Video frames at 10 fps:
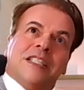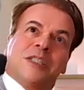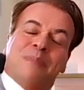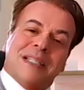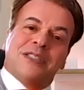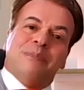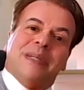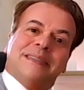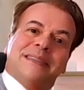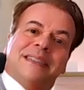
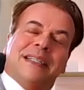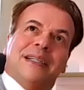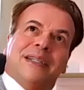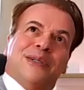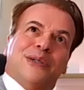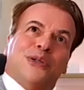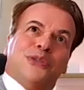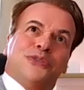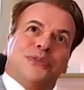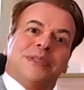specimen
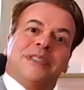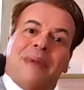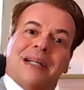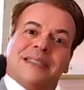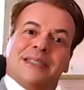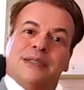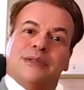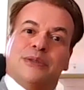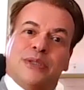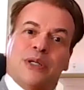of damask
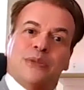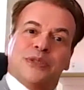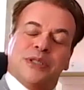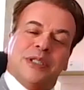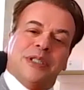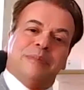rose,